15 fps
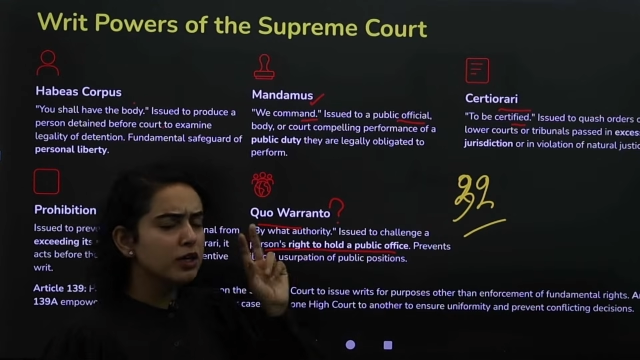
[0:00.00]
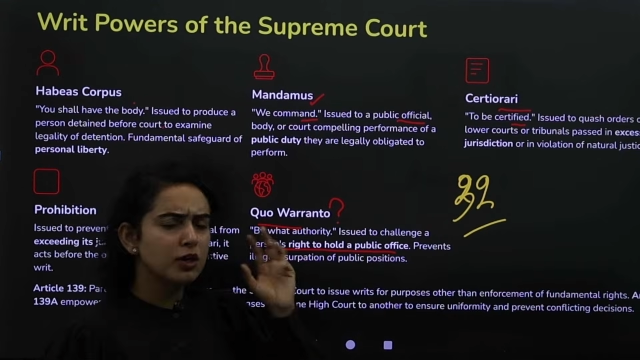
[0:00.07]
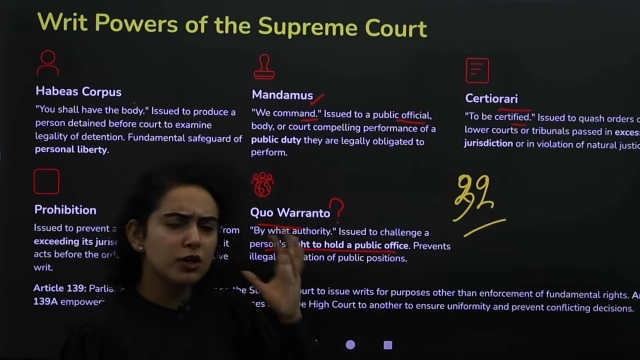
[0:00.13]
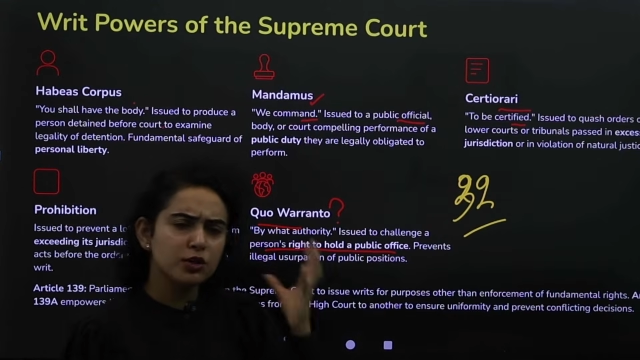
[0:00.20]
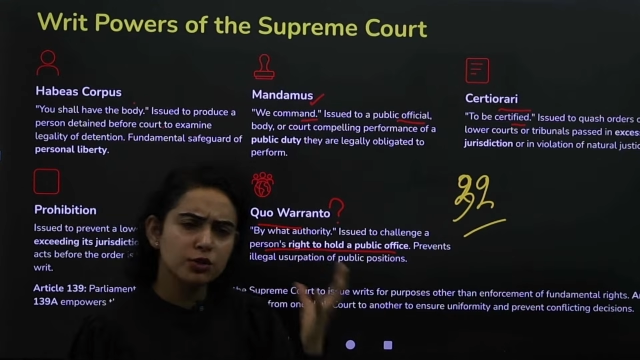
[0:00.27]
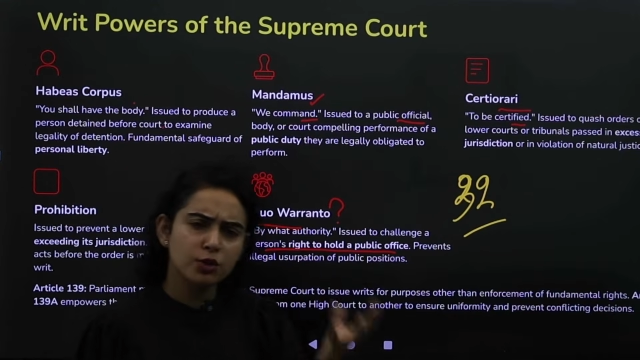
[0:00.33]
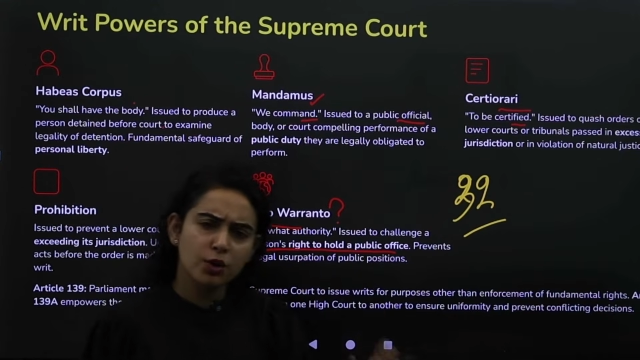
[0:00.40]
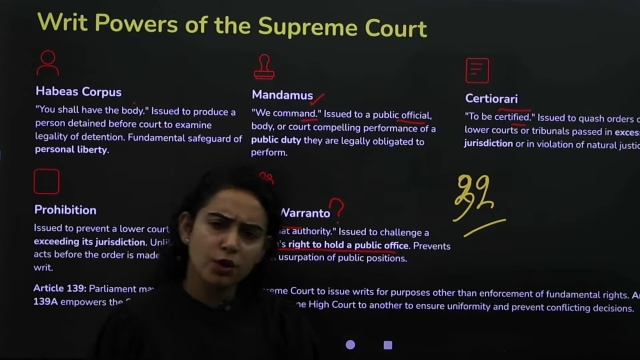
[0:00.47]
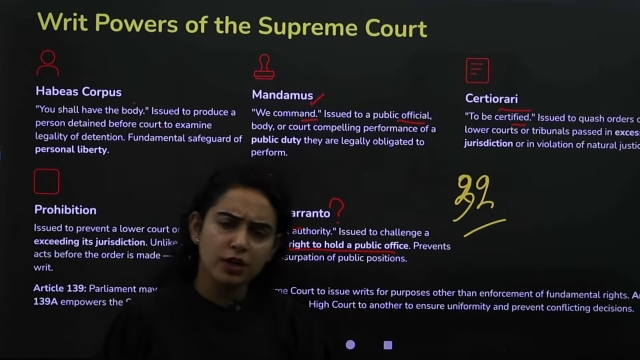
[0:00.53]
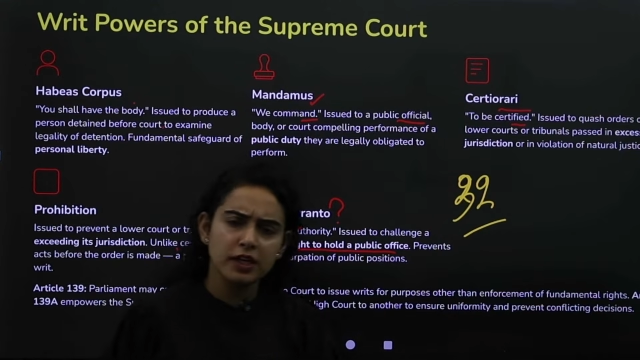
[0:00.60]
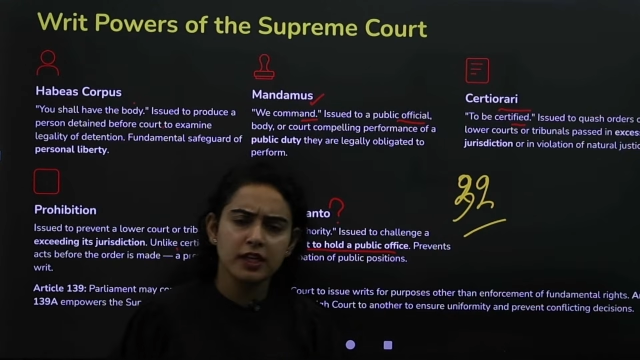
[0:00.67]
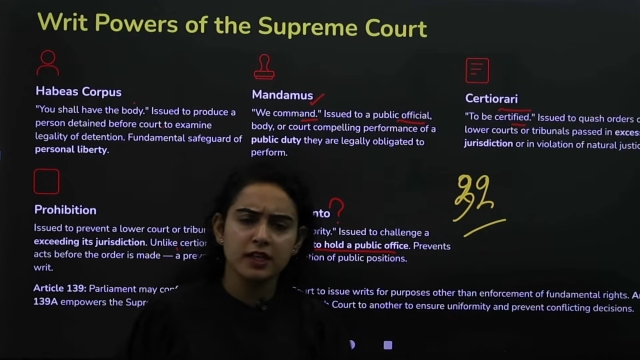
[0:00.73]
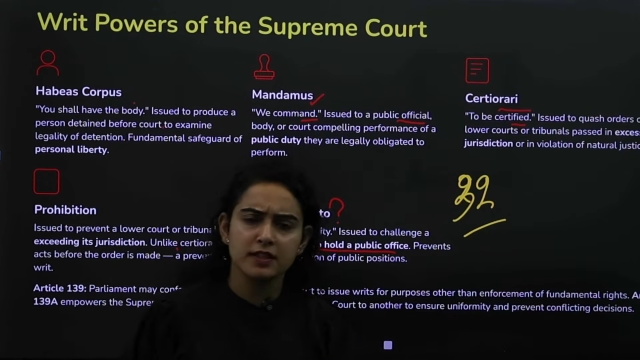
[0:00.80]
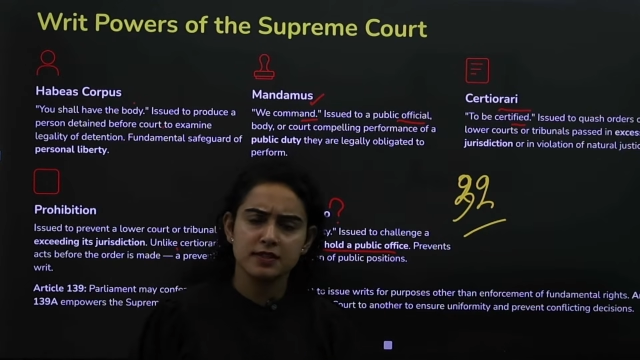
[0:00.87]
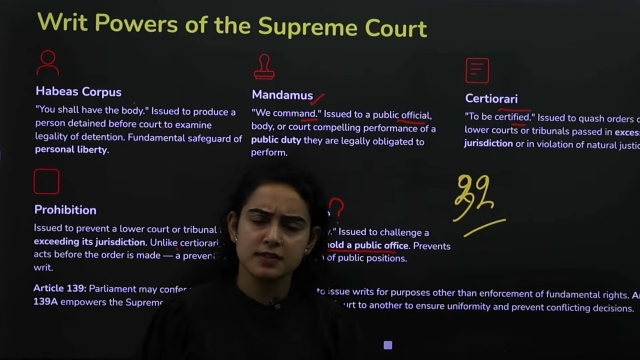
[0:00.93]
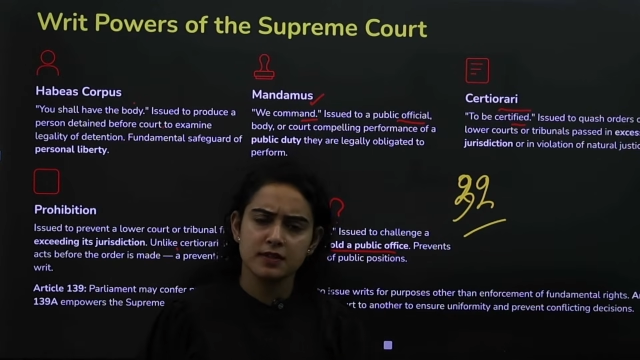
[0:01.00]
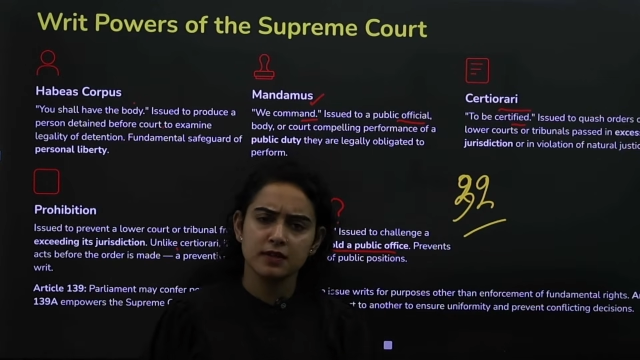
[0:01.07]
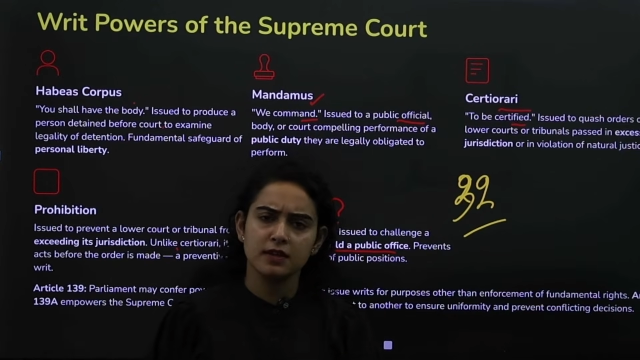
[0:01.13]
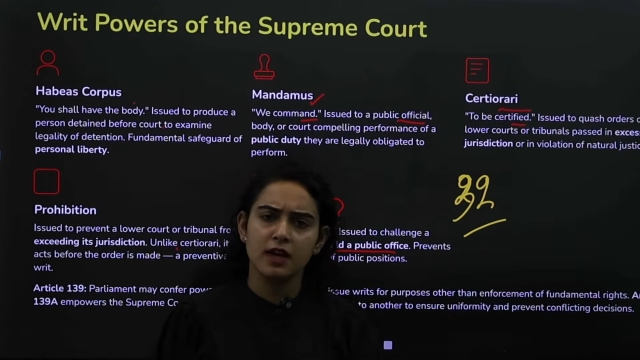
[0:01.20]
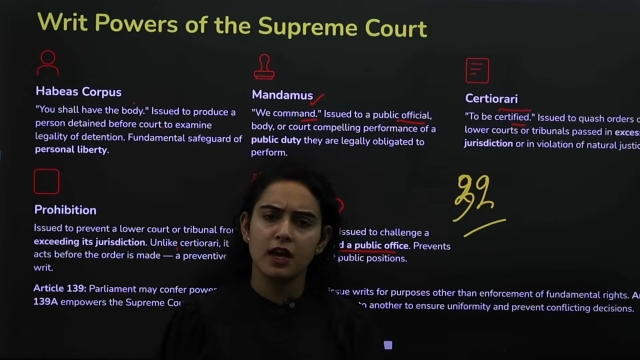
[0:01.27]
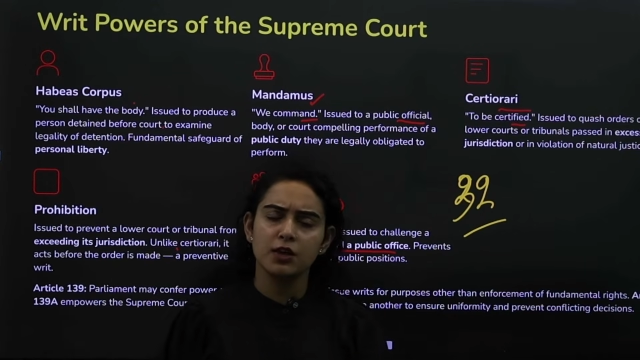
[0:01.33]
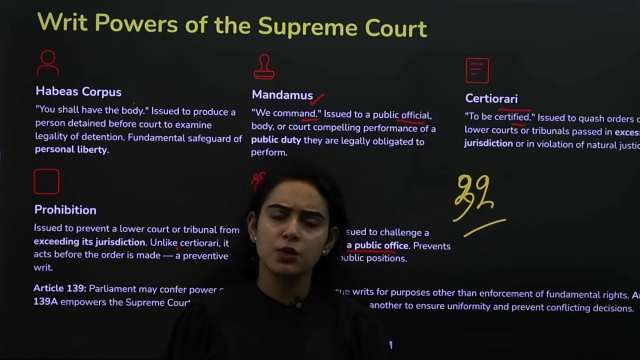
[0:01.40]
authority, sir,
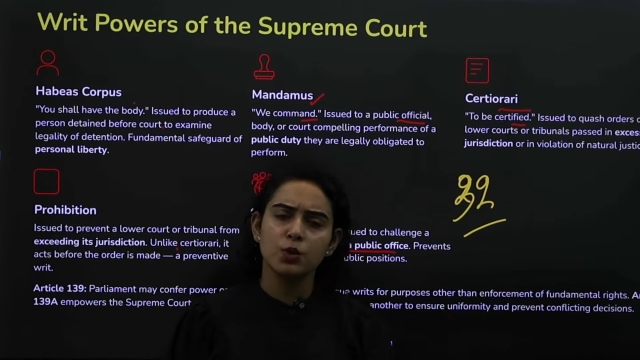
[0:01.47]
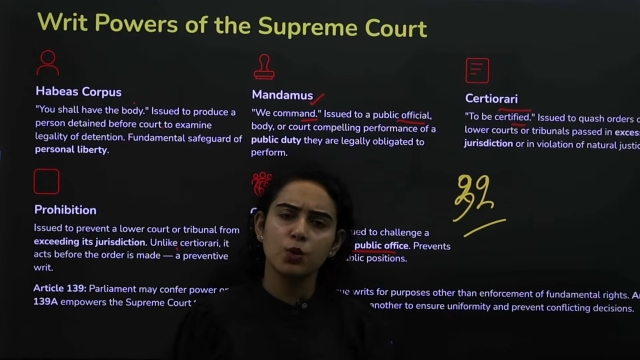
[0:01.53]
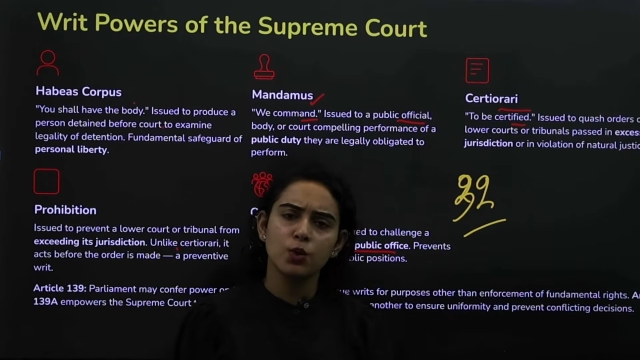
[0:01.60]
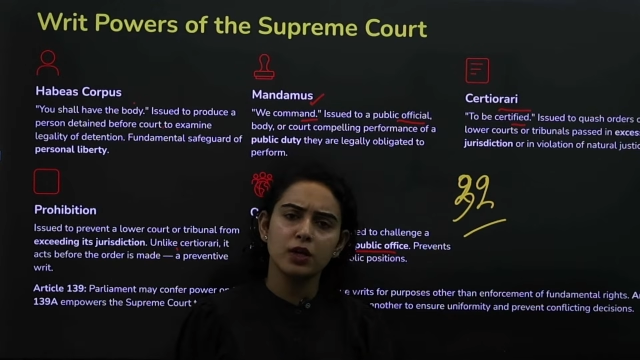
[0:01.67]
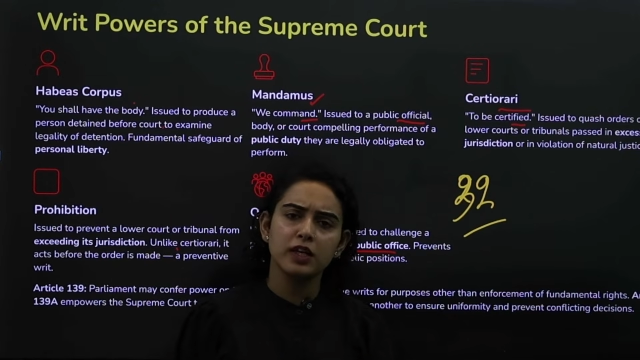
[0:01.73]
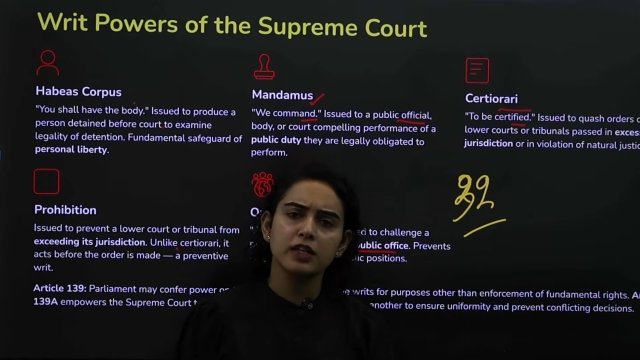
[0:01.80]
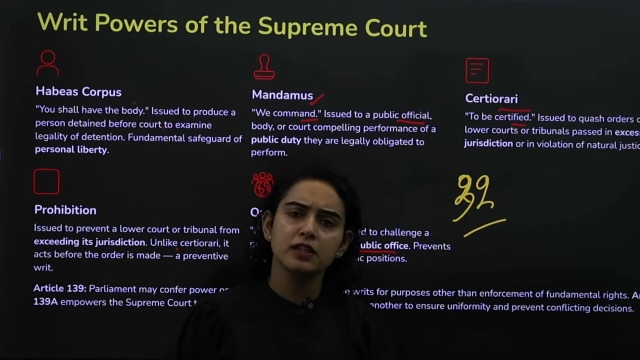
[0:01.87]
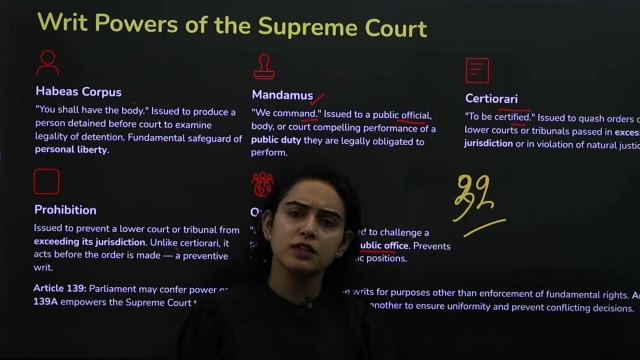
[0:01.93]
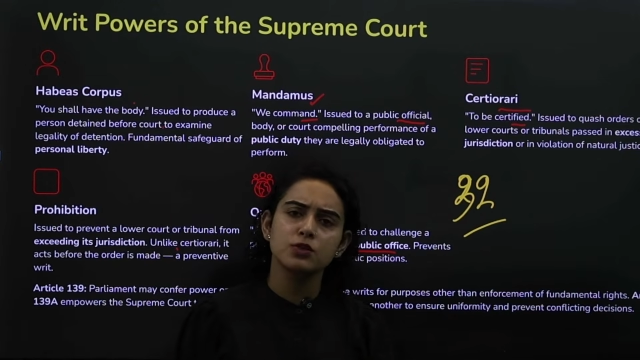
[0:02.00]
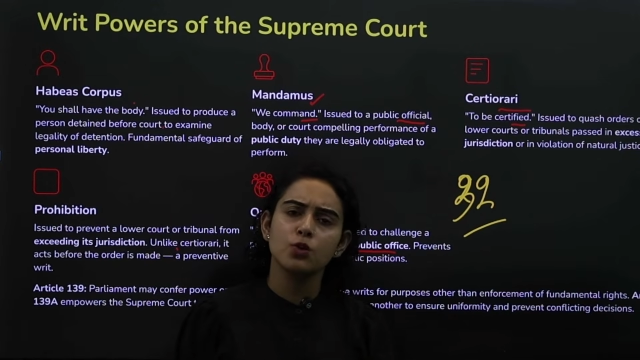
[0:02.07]
are you holding this